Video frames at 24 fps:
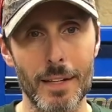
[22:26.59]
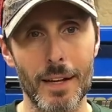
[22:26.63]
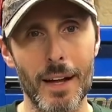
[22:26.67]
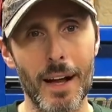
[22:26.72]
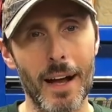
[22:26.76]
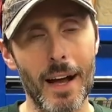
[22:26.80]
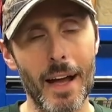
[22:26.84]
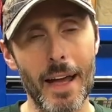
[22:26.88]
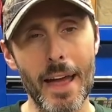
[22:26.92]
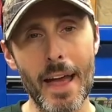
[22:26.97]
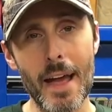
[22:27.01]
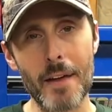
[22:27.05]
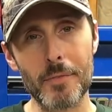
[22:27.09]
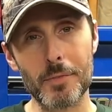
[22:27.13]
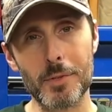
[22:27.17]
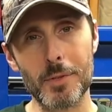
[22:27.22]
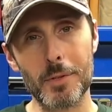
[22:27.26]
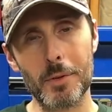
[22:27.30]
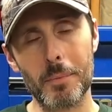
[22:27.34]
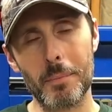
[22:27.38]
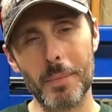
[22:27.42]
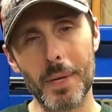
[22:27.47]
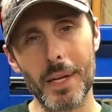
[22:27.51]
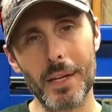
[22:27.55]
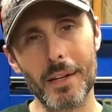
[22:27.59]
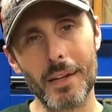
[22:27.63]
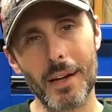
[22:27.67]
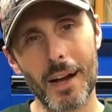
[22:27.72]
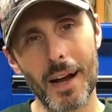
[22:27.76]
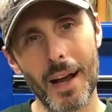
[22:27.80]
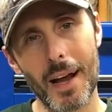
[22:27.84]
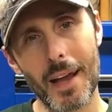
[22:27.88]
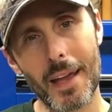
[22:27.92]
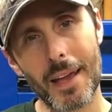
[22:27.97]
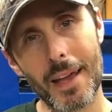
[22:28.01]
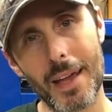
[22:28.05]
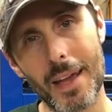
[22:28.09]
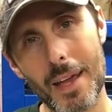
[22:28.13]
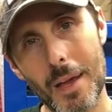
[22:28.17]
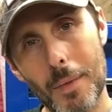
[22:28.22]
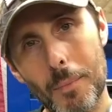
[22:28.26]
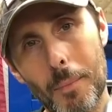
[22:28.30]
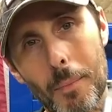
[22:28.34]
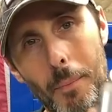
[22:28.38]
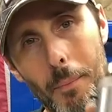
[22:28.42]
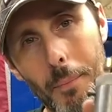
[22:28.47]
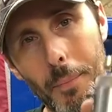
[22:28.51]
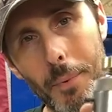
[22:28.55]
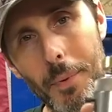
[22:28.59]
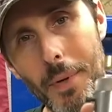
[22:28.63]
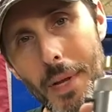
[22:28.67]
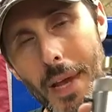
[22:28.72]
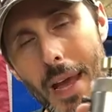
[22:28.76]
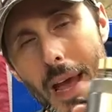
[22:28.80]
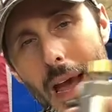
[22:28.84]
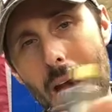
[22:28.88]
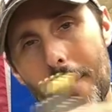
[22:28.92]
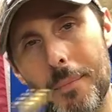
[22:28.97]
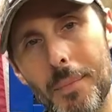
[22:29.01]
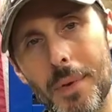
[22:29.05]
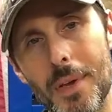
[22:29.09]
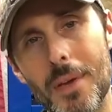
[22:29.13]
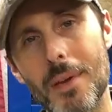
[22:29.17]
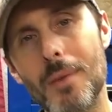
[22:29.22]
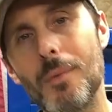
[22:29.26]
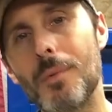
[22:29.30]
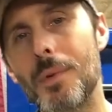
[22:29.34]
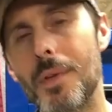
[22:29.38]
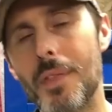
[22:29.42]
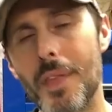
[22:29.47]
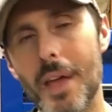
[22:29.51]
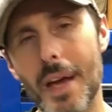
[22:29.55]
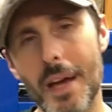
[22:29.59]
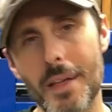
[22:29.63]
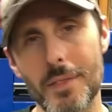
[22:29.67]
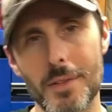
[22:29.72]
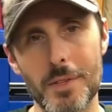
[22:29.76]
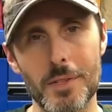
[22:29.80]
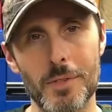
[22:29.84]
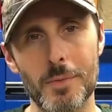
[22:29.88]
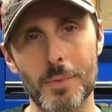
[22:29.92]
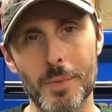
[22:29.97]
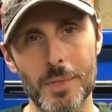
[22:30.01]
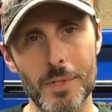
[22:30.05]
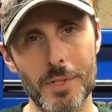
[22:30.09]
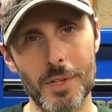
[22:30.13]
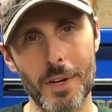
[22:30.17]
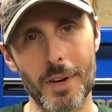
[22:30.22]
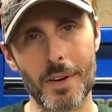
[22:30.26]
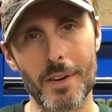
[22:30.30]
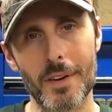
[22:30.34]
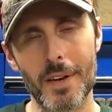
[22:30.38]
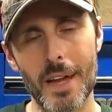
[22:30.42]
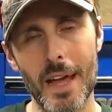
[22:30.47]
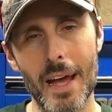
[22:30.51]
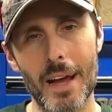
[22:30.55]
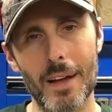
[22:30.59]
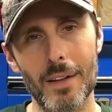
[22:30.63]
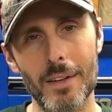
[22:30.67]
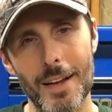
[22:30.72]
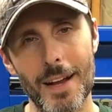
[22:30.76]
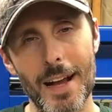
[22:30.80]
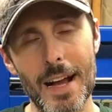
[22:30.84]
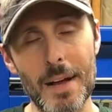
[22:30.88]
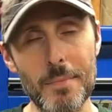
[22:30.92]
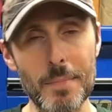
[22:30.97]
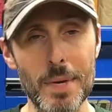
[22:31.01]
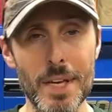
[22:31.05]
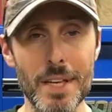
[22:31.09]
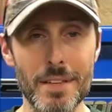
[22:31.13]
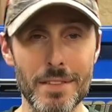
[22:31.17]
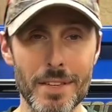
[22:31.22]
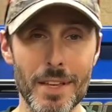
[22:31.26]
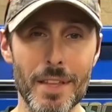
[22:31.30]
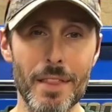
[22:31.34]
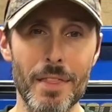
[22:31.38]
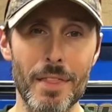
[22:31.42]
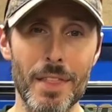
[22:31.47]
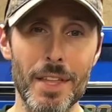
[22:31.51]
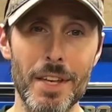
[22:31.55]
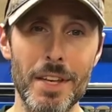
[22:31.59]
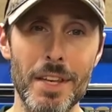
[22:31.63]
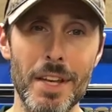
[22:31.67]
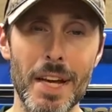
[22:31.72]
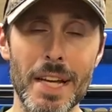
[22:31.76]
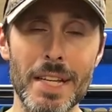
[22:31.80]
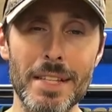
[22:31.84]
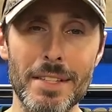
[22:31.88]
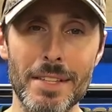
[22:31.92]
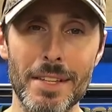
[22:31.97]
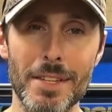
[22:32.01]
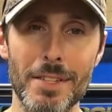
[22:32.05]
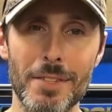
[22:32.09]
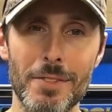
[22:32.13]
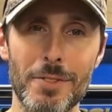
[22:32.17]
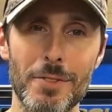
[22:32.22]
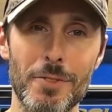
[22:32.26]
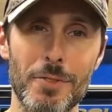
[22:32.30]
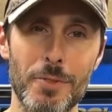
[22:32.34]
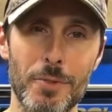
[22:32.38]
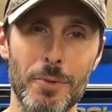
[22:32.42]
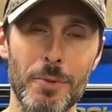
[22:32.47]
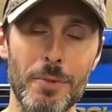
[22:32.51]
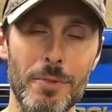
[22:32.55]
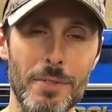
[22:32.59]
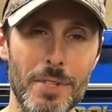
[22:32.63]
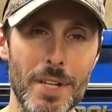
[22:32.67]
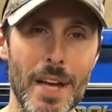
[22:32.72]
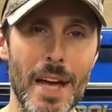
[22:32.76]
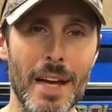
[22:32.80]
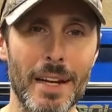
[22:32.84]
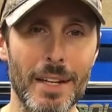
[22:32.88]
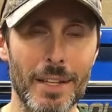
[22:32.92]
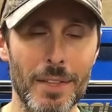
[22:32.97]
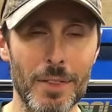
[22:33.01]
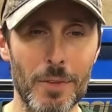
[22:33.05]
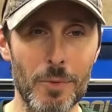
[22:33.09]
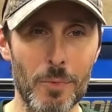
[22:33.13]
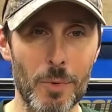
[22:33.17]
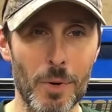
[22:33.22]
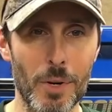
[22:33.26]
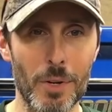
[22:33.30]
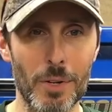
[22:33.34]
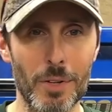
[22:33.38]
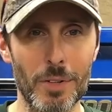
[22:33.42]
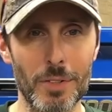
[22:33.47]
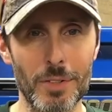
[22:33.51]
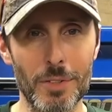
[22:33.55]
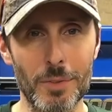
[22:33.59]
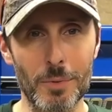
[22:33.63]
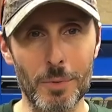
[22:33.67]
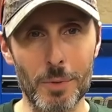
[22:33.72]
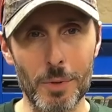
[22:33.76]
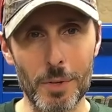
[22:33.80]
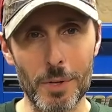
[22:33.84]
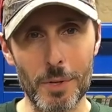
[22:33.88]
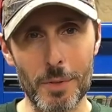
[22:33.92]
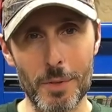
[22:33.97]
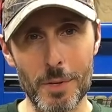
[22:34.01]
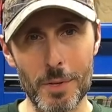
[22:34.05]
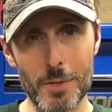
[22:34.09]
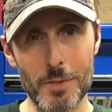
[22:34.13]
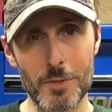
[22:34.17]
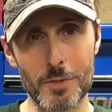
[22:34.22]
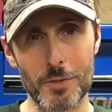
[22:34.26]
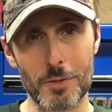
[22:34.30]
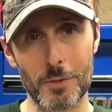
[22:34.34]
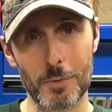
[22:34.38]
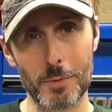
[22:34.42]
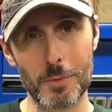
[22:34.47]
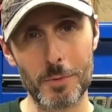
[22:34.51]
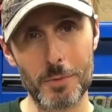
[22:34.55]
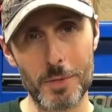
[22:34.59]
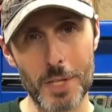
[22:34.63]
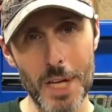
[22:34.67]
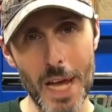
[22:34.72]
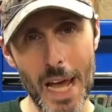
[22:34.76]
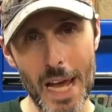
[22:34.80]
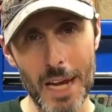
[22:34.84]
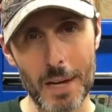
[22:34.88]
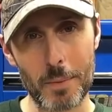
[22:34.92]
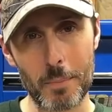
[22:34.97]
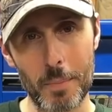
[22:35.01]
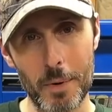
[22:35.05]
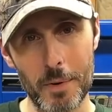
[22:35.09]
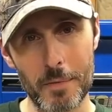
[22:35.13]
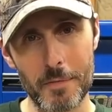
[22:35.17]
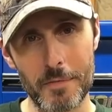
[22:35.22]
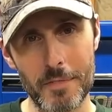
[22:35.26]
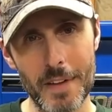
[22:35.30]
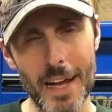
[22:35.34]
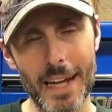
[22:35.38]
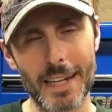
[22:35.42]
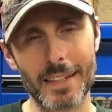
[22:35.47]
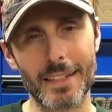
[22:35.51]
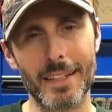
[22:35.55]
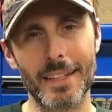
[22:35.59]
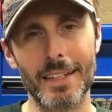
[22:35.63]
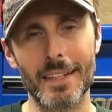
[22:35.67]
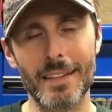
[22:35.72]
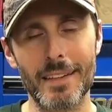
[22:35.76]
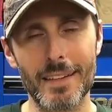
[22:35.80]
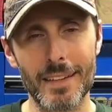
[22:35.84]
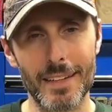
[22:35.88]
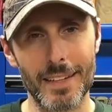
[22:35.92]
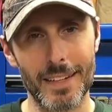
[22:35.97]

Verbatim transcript: I have to admit, I am pretty happy with how this one turned out. Um, is it the nicest screw jack in the world or the screw jack perfected?